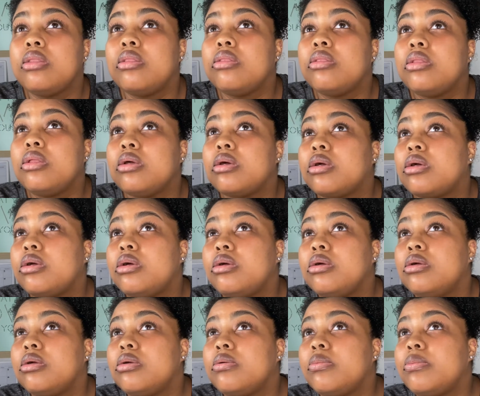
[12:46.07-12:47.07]
look
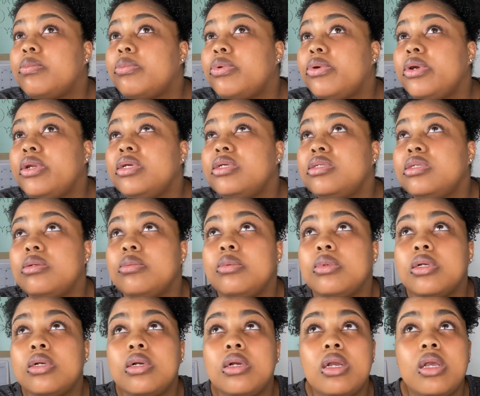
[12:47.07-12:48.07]
pretty
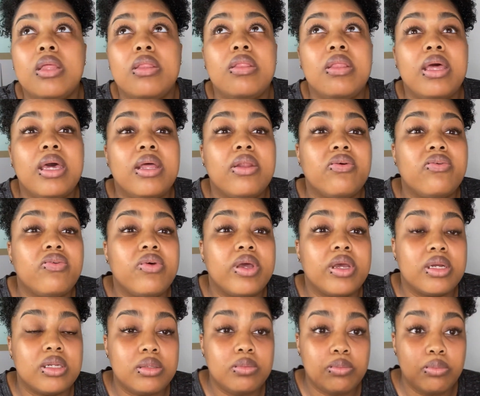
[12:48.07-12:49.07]
similar in that
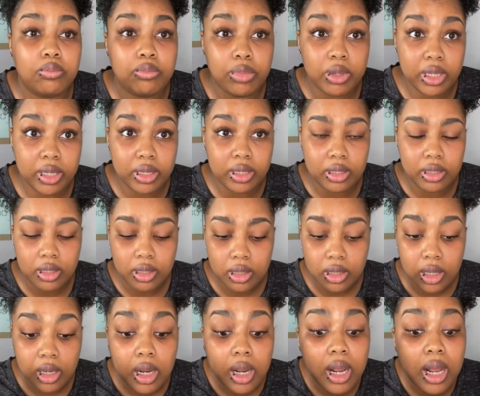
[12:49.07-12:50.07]
effect. But
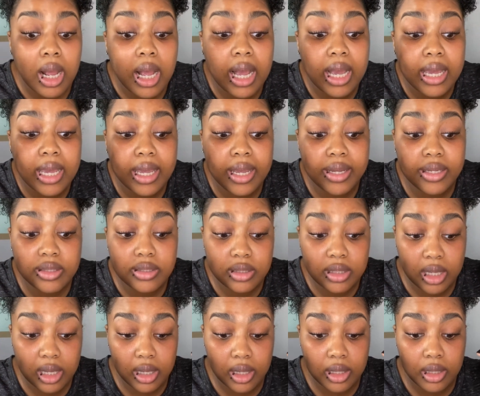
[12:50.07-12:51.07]
I can
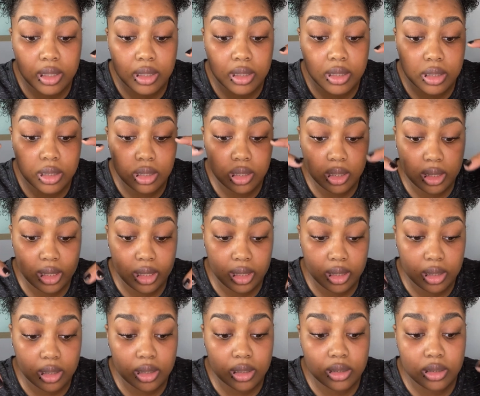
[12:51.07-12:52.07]
say,
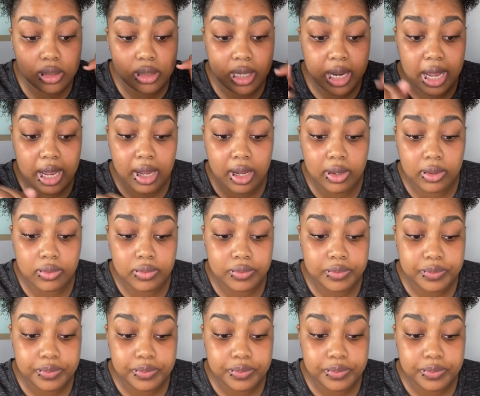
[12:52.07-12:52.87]
looking down,